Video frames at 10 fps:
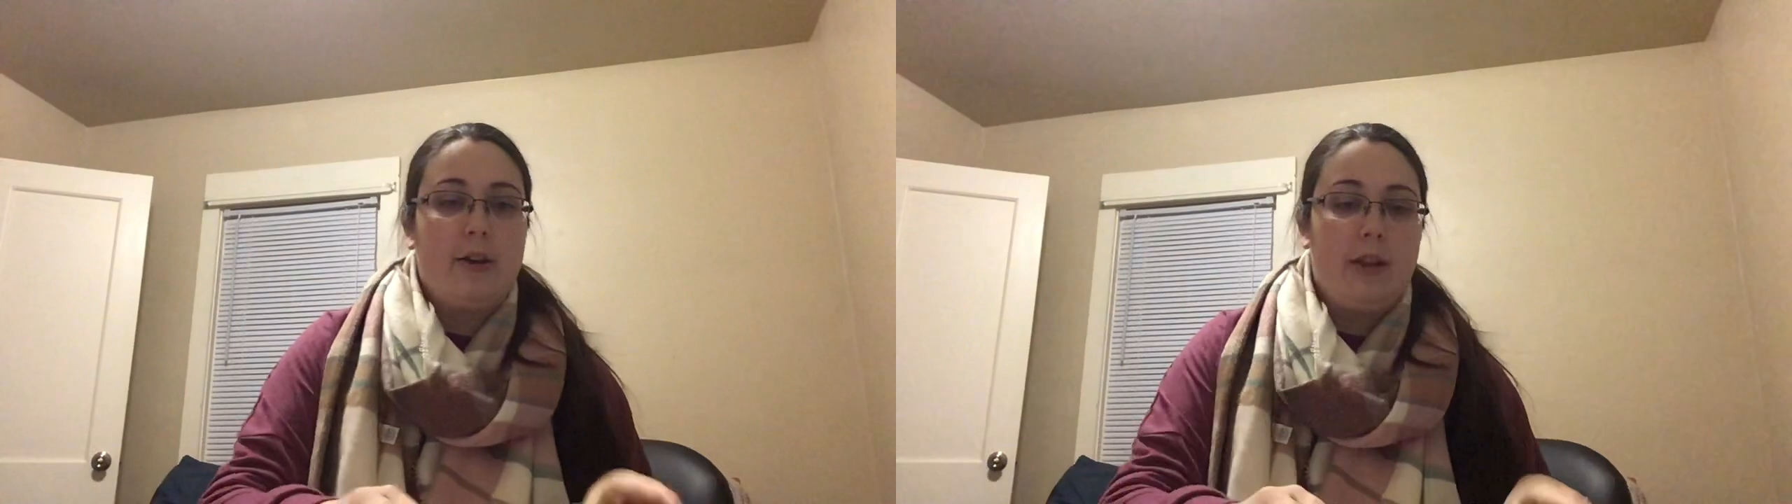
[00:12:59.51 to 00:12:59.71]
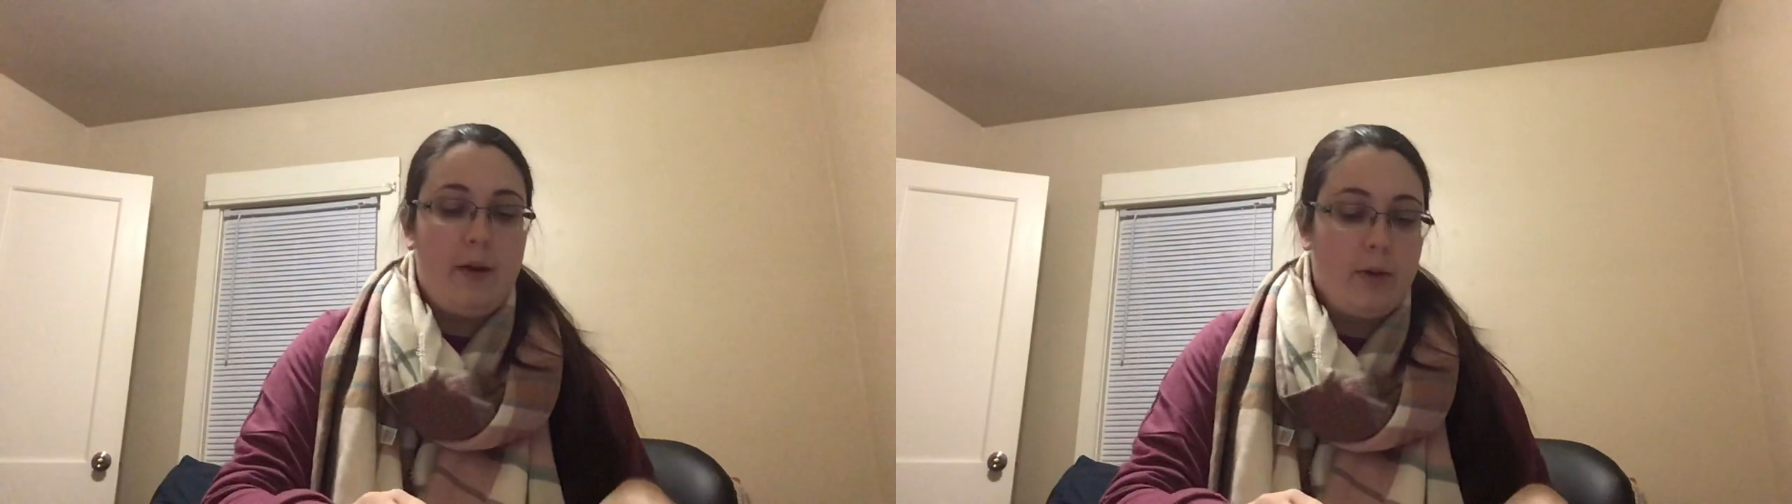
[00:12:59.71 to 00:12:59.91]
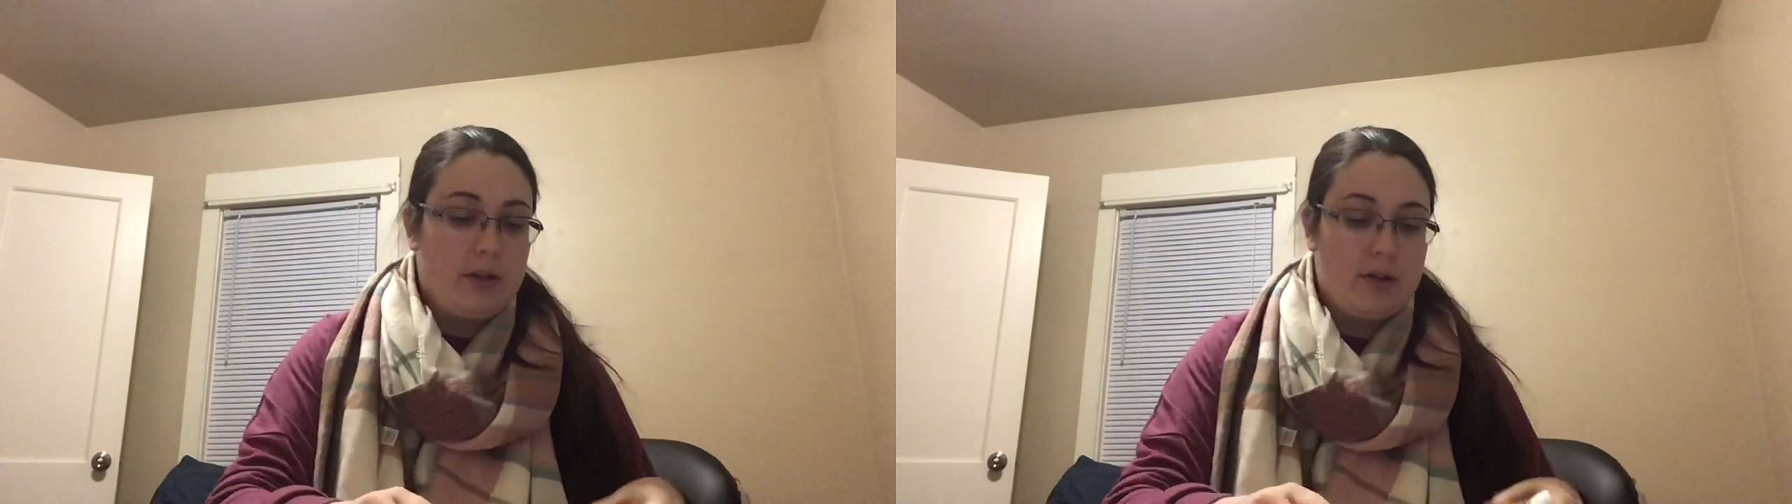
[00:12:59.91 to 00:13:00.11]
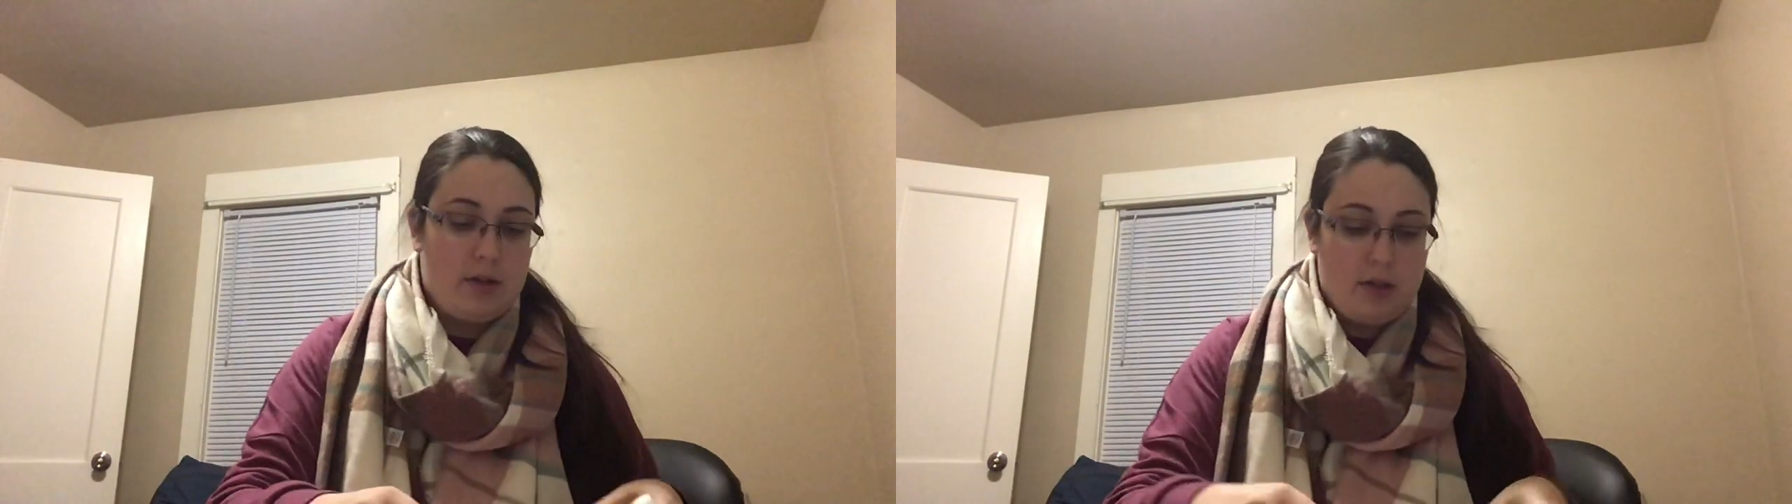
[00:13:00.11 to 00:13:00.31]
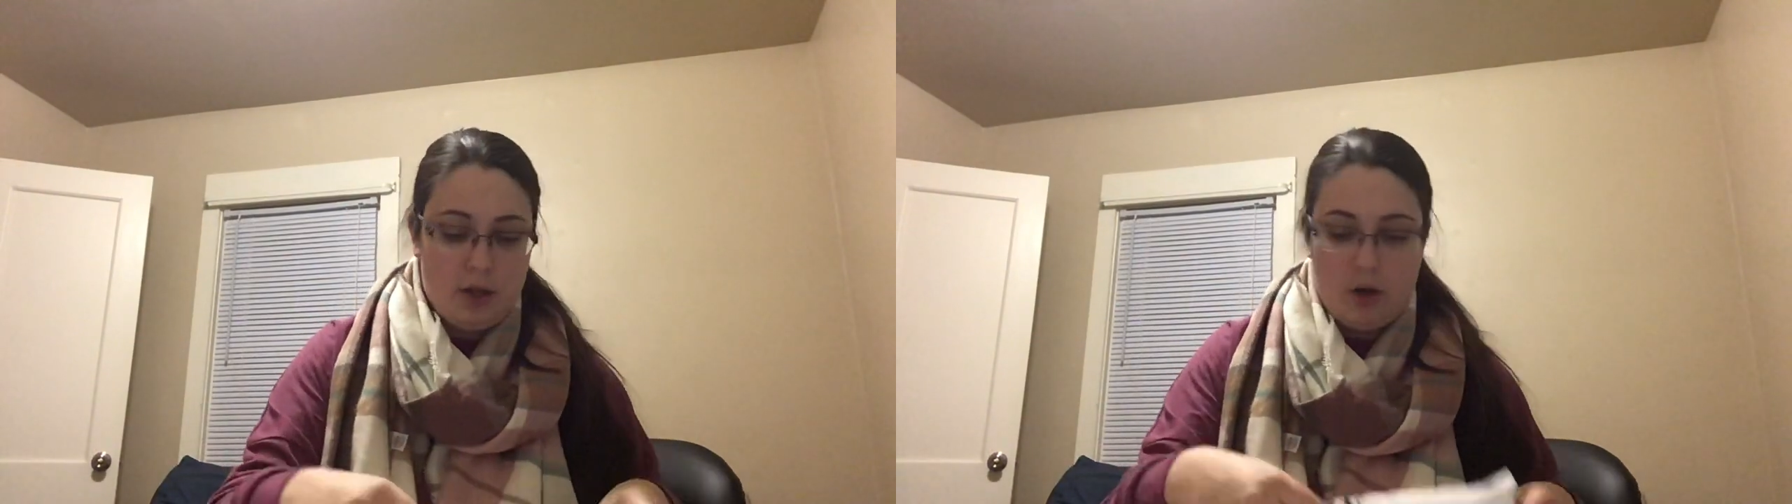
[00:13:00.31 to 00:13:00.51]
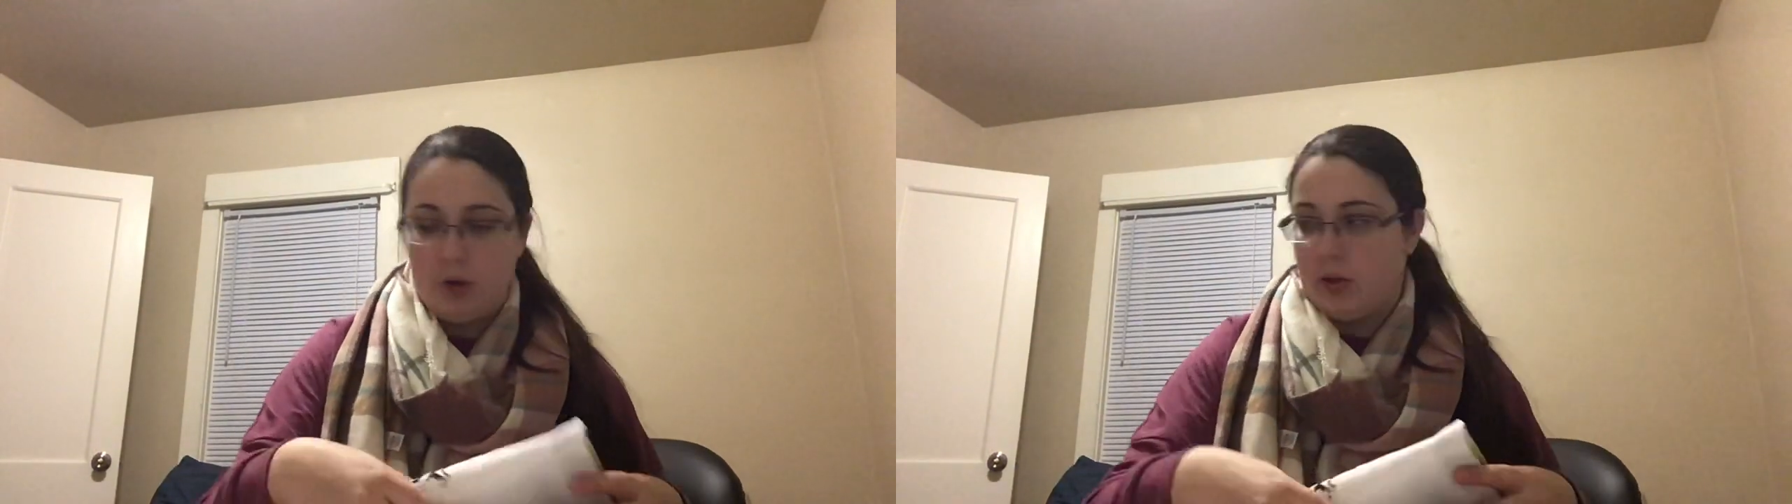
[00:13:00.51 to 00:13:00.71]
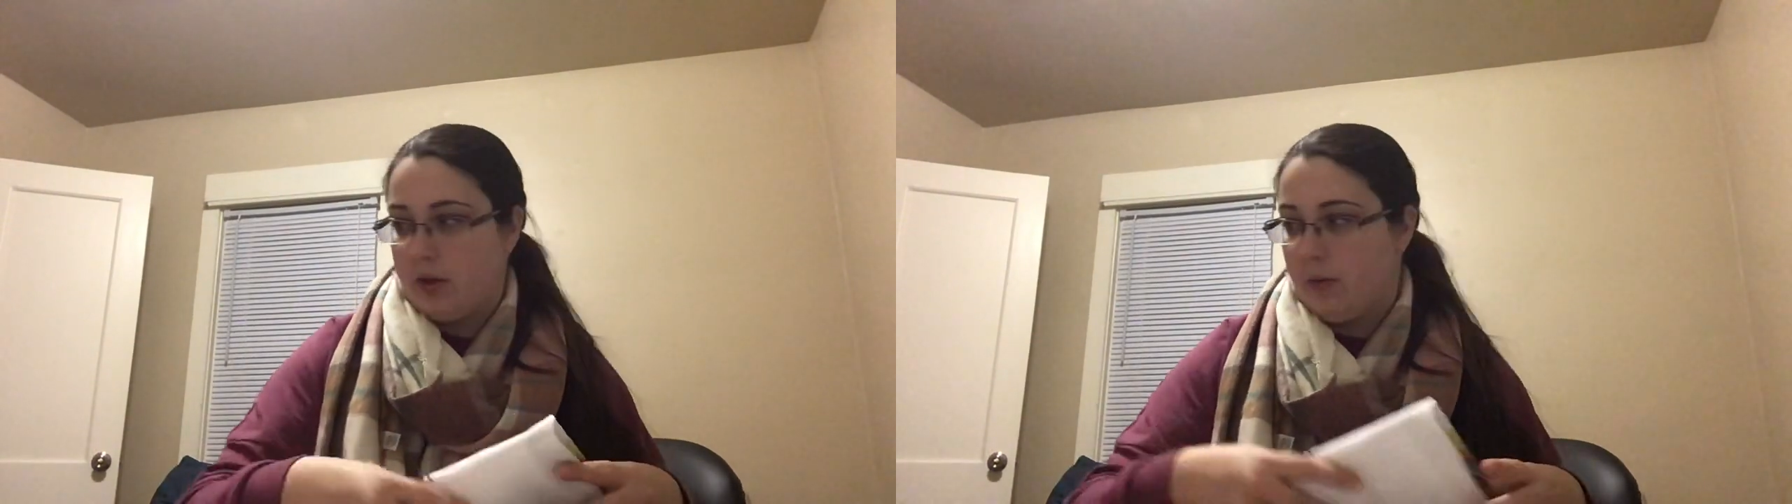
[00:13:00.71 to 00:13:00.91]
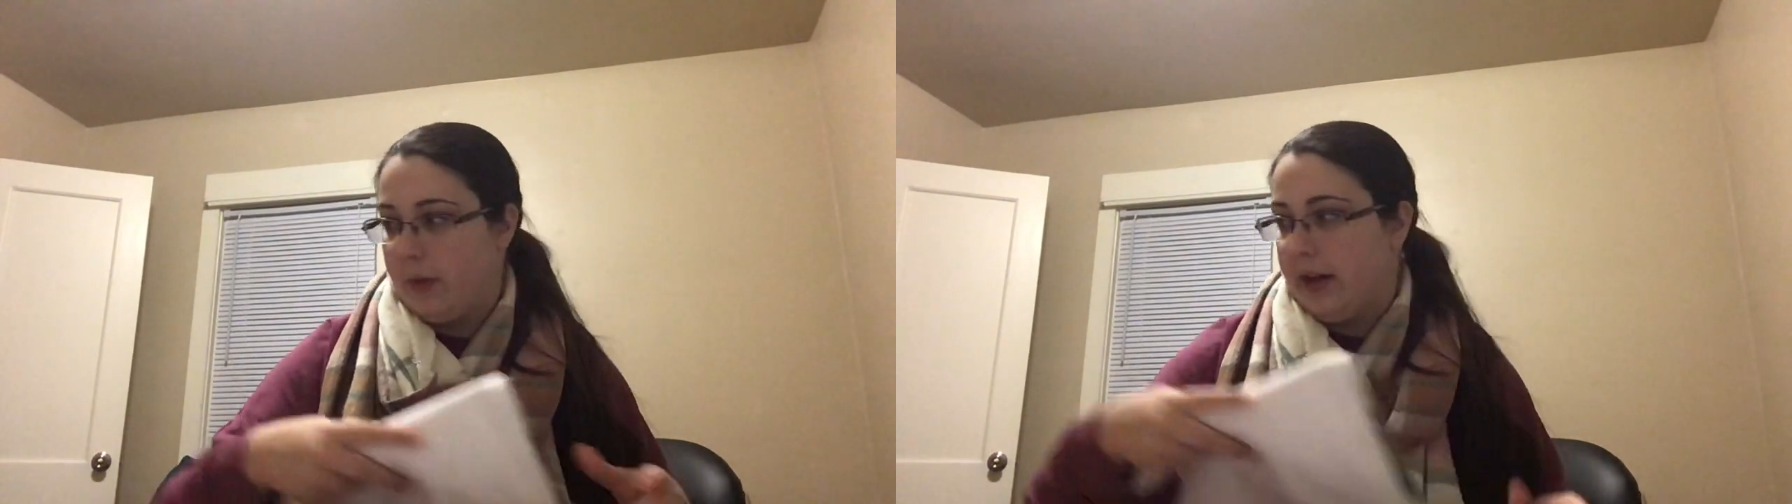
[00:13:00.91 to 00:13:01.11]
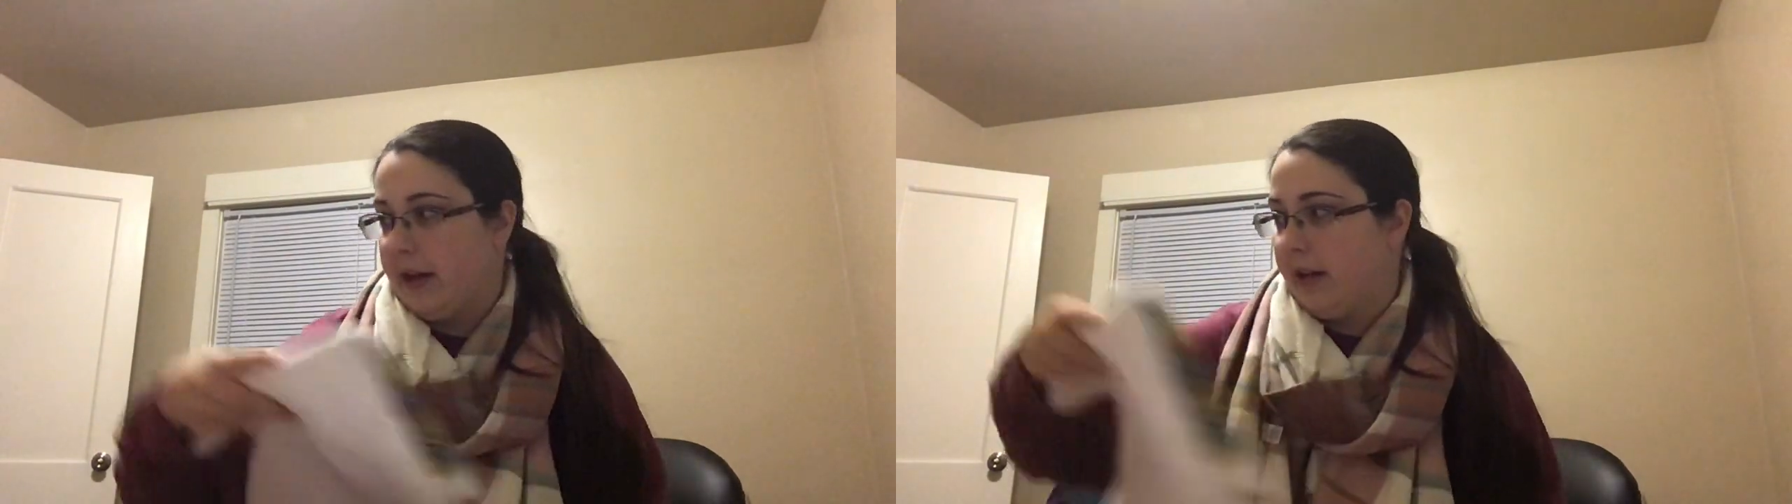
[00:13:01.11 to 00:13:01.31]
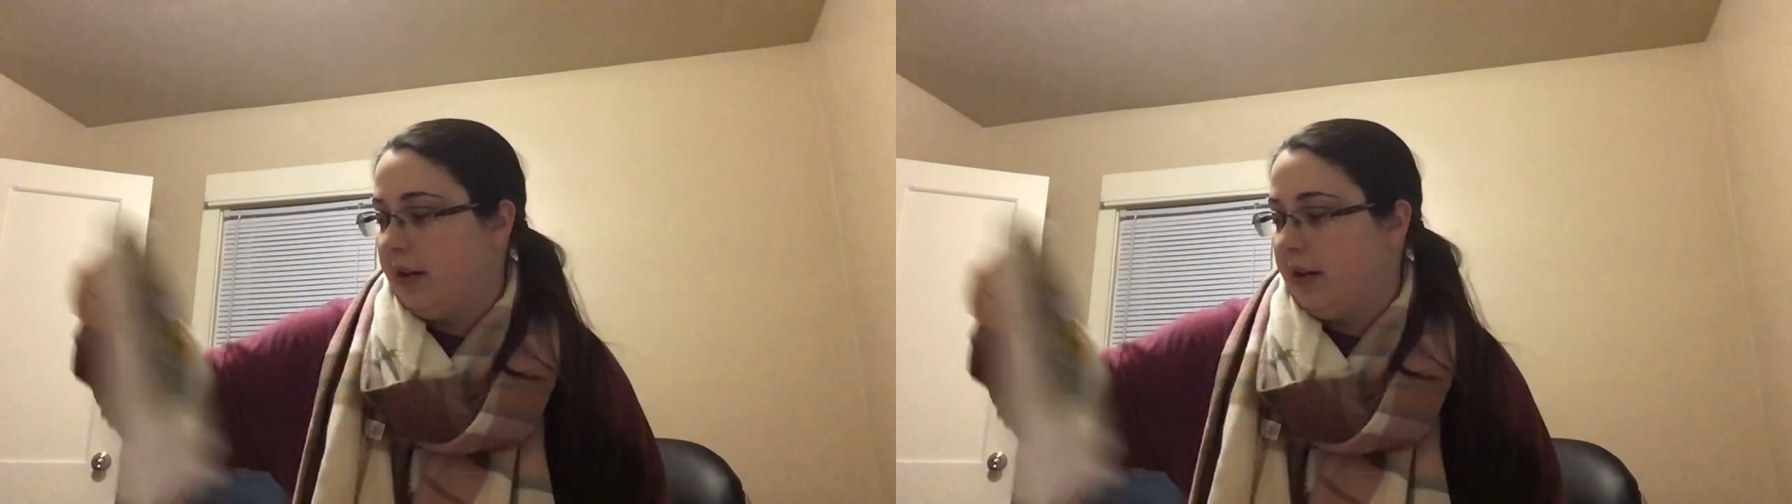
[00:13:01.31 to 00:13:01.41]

That one's so, so big.